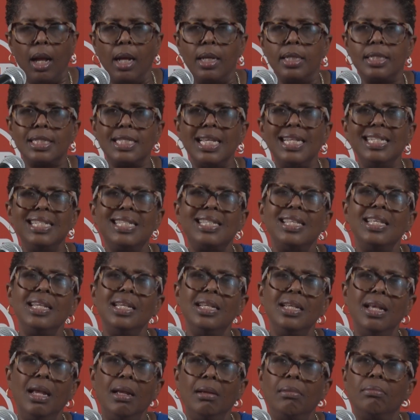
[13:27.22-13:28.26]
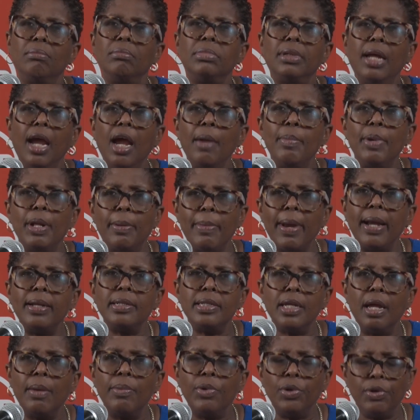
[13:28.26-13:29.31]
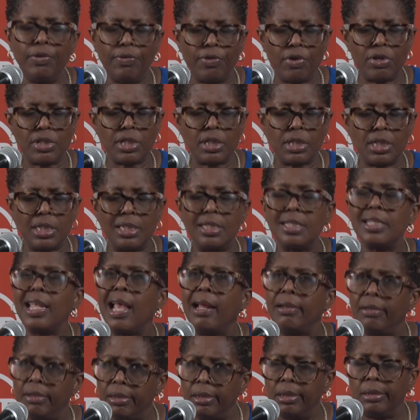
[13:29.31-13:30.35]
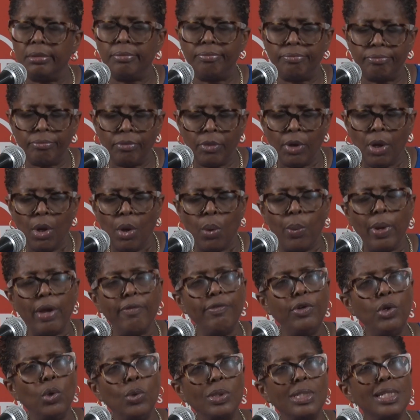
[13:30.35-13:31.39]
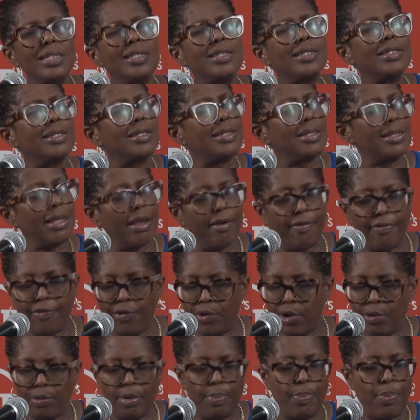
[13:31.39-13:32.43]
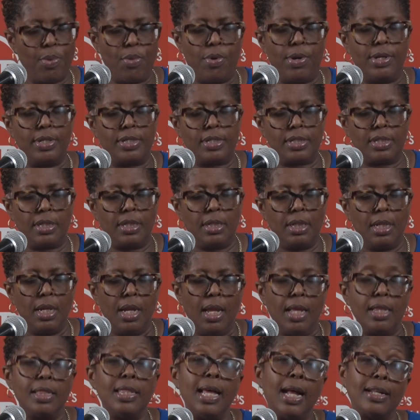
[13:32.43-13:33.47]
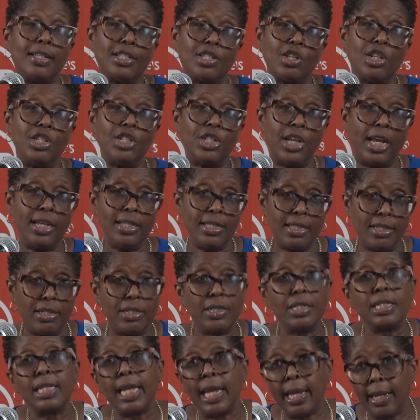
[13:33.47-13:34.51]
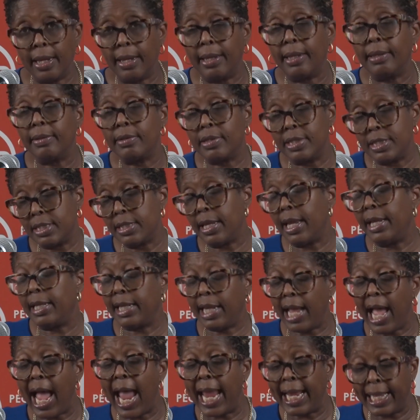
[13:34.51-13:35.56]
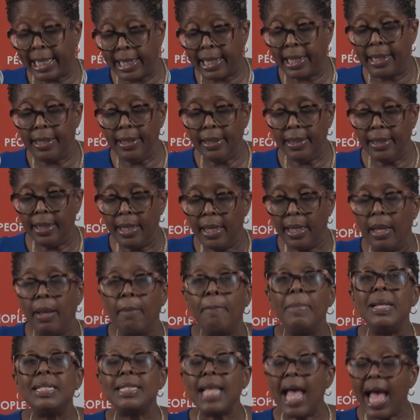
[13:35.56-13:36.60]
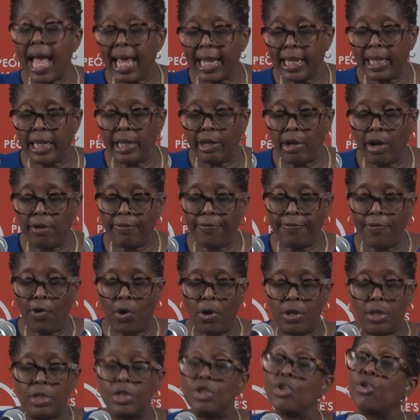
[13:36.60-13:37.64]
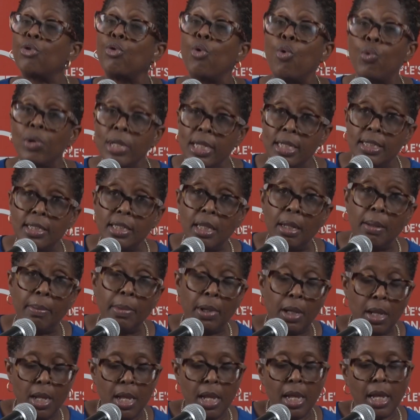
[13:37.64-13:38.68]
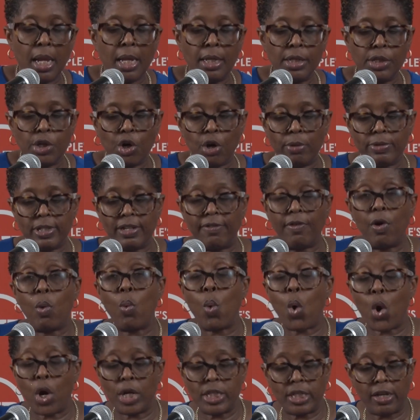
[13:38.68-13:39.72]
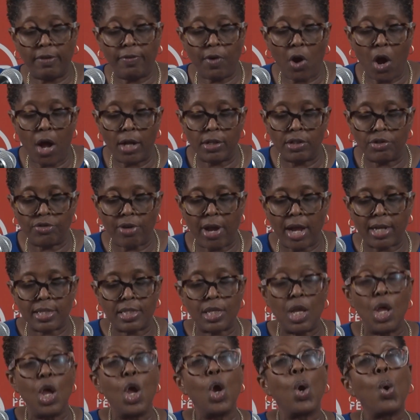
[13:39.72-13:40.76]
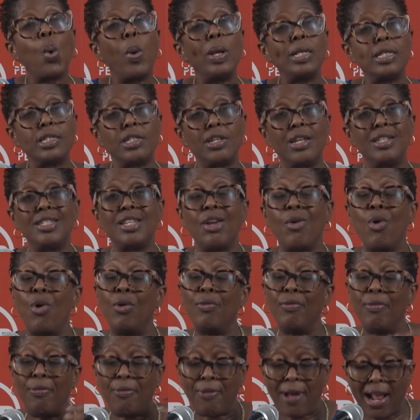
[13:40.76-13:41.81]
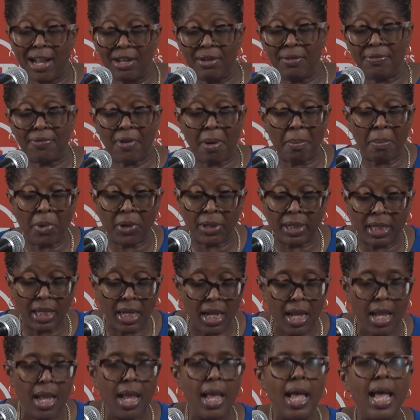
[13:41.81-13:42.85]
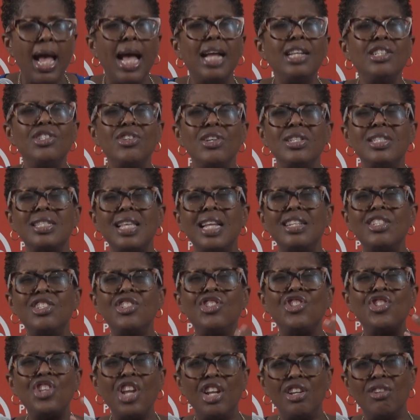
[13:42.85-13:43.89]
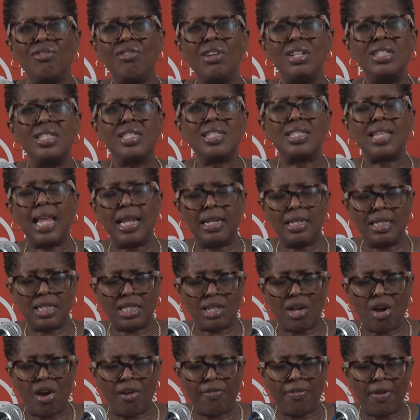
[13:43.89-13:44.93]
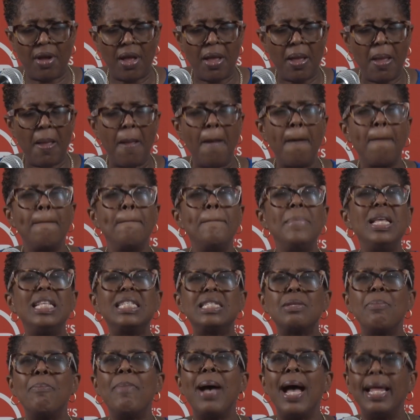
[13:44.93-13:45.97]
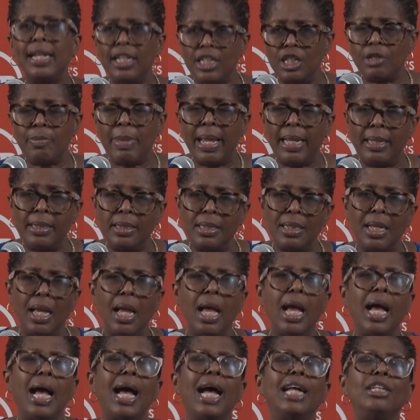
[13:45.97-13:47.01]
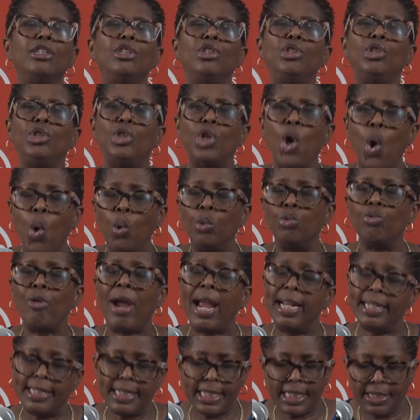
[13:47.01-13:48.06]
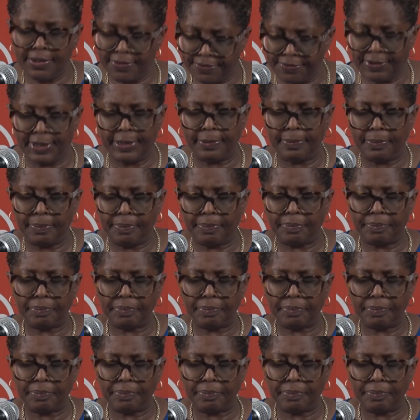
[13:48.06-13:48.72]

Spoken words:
Since the Caribbean Maritime University scandal, we have noted several reports that suggest, to say kindly, mishandling of funds, cronyism in terms of awards of contracts, questions around value for money, and just a general sense of mismanagement and downright thieving.